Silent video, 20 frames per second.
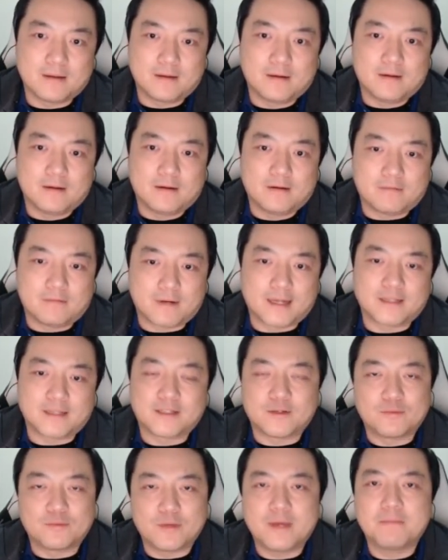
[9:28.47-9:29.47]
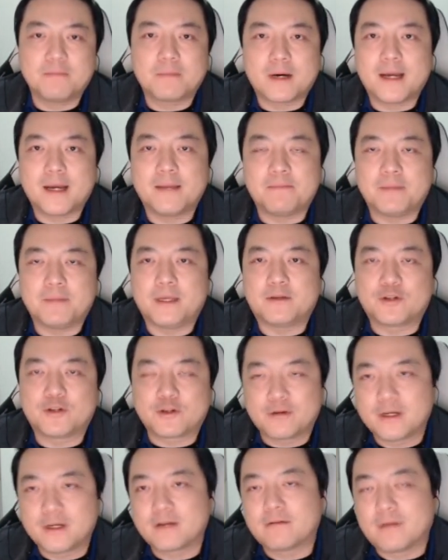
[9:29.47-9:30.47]
Right? So we might be
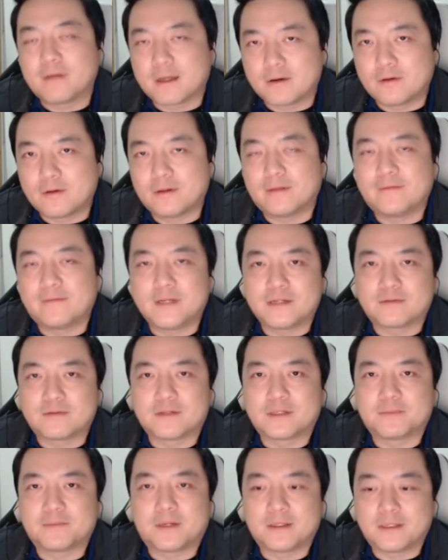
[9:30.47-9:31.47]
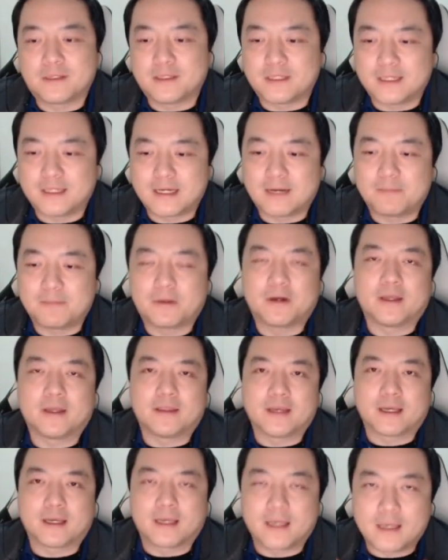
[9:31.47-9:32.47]
triggering all of these responses in our body
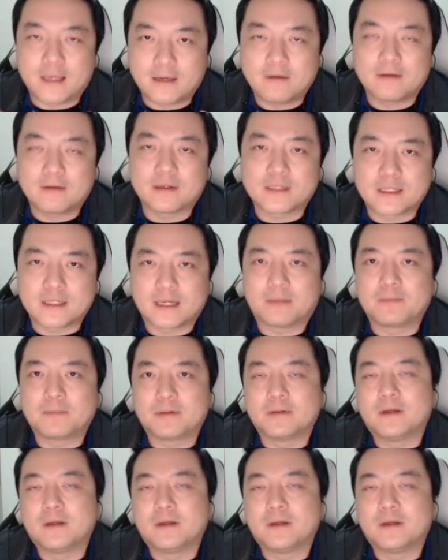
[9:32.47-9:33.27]
that gear us up